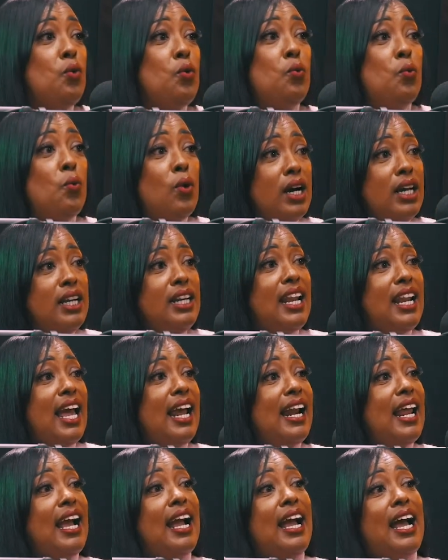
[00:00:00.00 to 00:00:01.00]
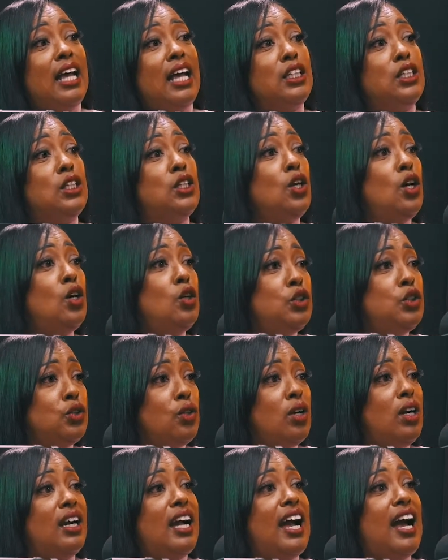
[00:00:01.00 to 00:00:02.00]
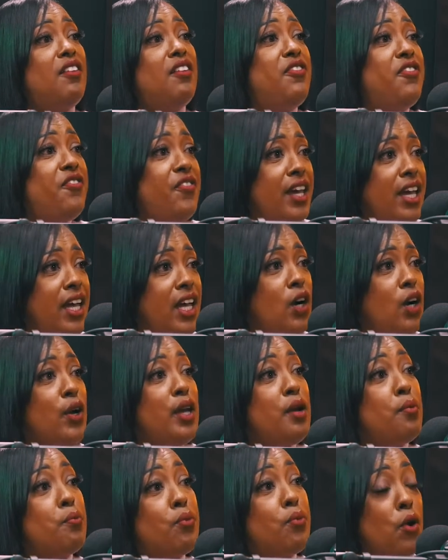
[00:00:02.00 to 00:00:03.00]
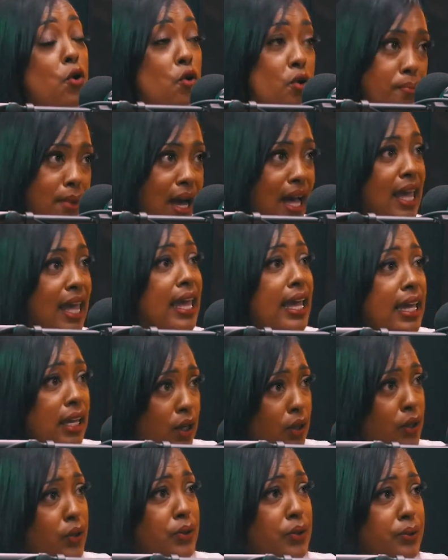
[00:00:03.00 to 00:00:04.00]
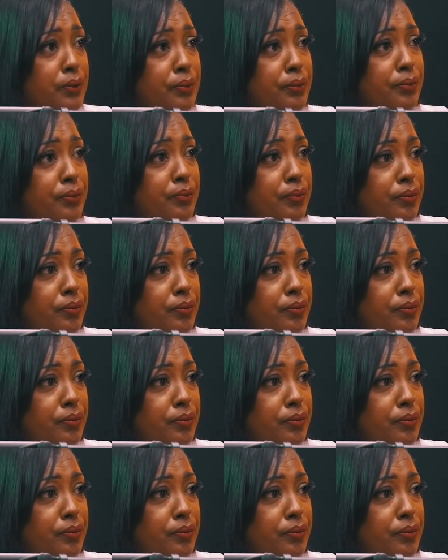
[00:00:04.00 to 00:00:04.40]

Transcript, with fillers: one night I got so drunk I fell and broke my ankle.